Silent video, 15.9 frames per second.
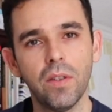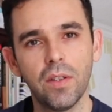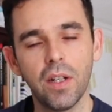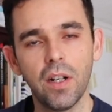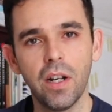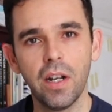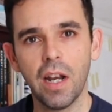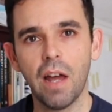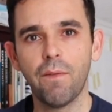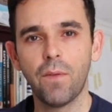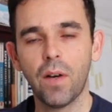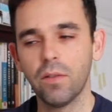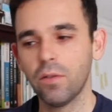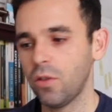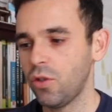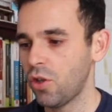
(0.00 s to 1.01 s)
there and I
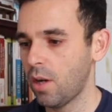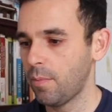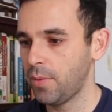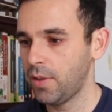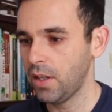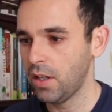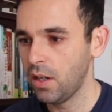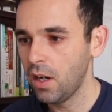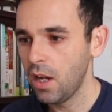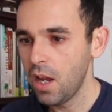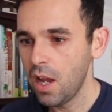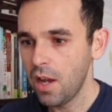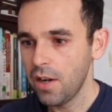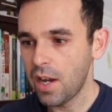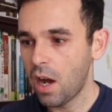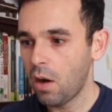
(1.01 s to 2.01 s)
found the job there.
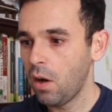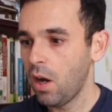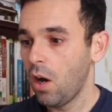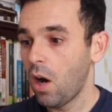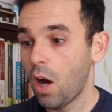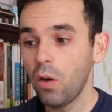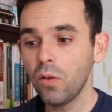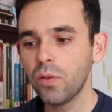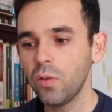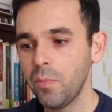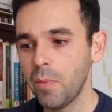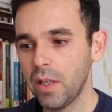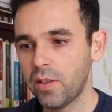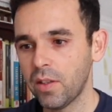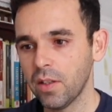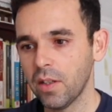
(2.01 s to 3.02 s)
Now I also
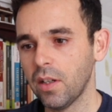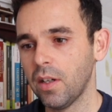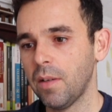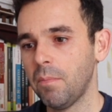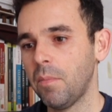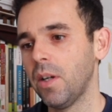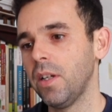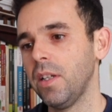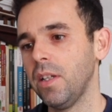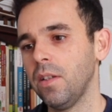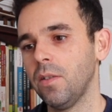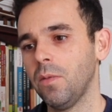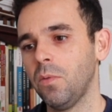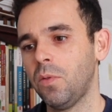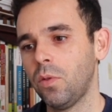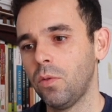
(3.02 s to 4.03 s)
made money
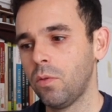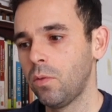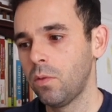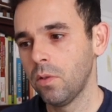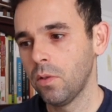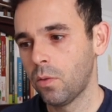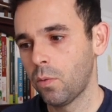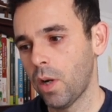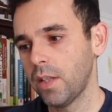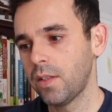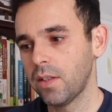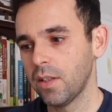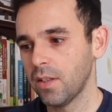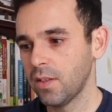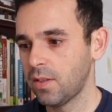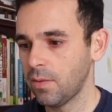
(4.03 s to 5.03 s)
through
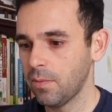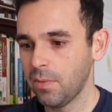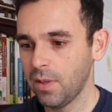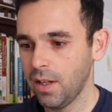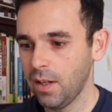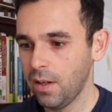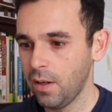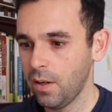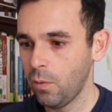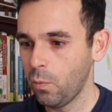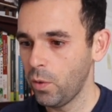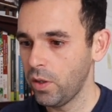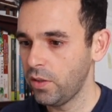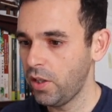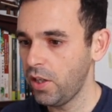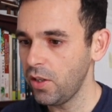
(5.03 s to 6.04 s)
Craigslist
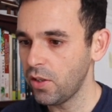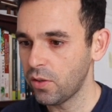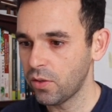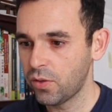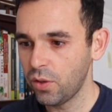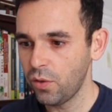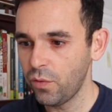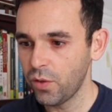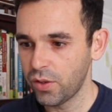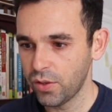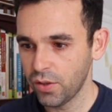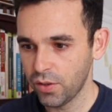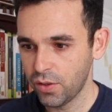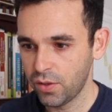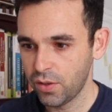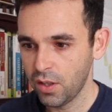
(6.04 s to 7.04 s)
with here
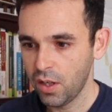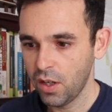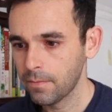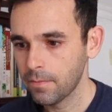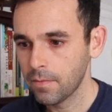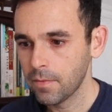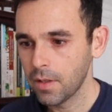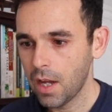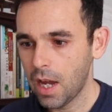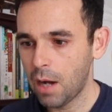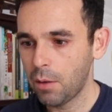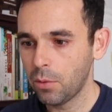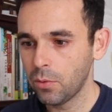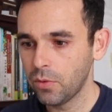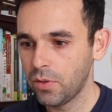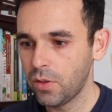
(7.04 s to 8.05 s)
services. I
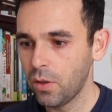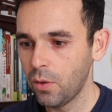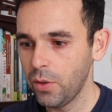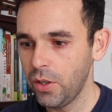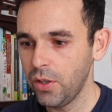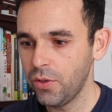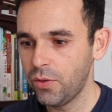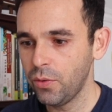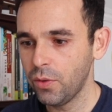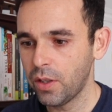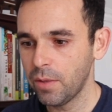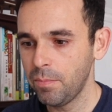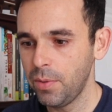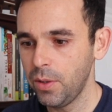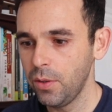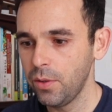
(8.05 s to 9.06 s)
would go here to
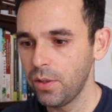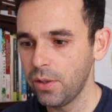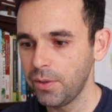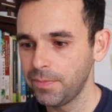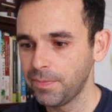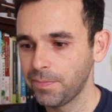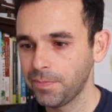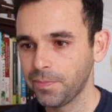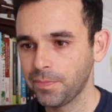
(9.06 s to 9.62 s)
computer,